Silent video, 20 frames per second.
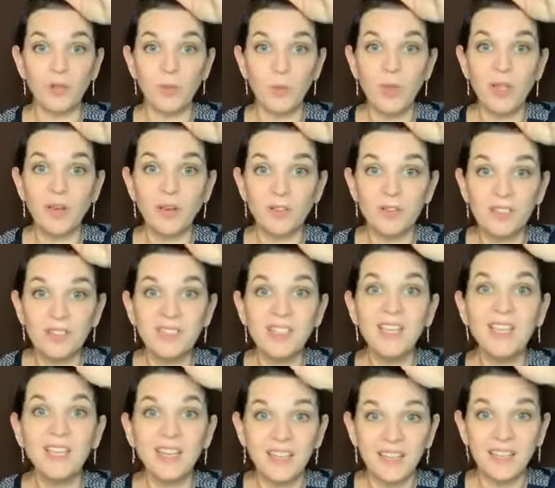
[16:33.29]
We are
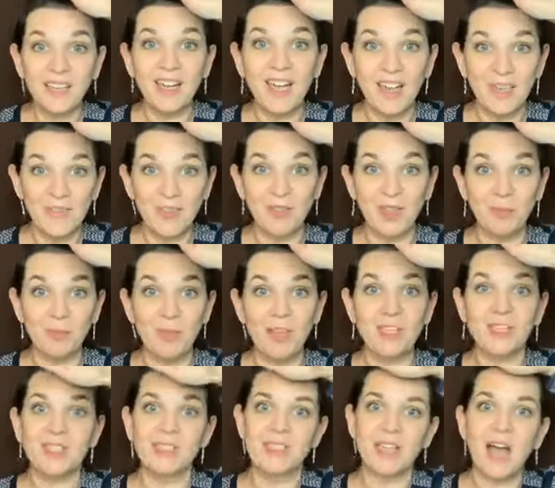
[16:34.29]
seated in heavenly
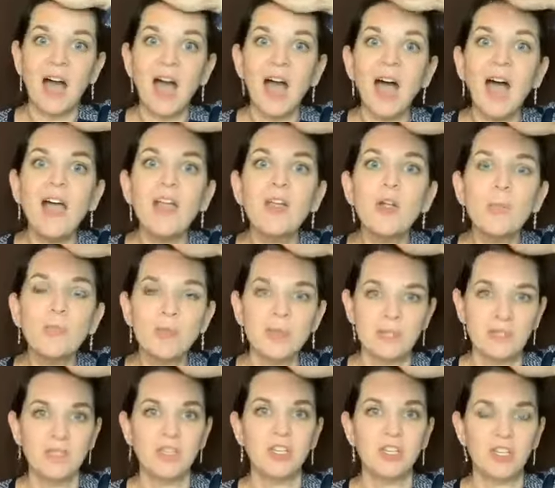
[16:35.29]
places, a higher
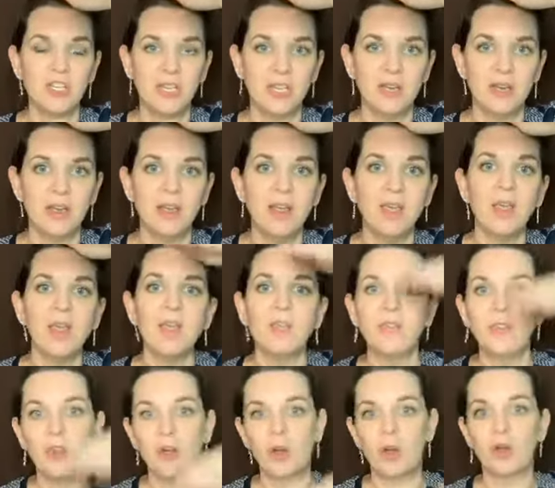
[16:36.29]
position
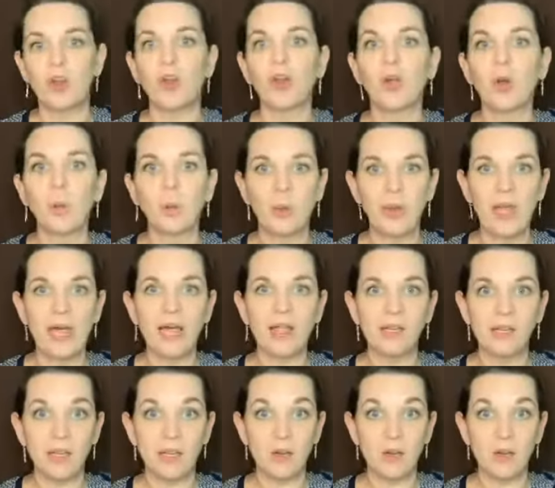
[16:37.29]
than our current reality,